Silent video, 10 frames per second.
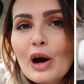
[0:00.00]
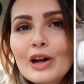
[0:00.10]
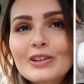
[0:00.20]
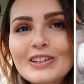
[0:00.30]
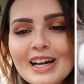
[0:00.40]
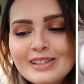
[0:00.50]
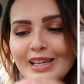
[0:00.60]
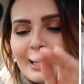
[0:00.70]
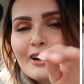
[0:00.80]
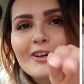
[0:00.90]
bottle as
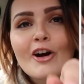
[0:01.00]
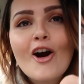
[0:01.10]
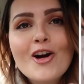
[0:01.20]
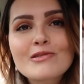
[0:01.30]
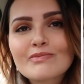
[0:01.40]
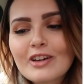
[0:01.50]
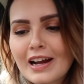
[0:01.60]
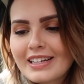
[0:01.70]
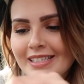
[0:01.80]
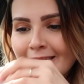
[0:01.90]
like her
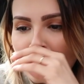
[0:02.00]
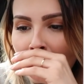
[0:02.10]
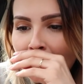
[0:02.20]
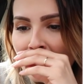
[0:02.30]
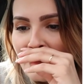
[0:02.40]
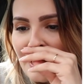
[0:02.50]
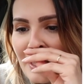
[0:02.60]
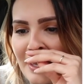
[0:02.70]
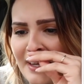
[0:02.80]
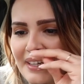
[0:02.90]
armrest.
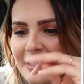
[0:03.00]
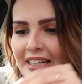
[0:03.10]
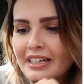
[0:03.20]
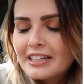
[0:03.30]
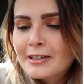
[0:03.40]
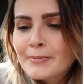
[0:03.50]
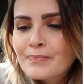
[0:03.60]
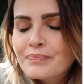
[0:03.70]
And uh,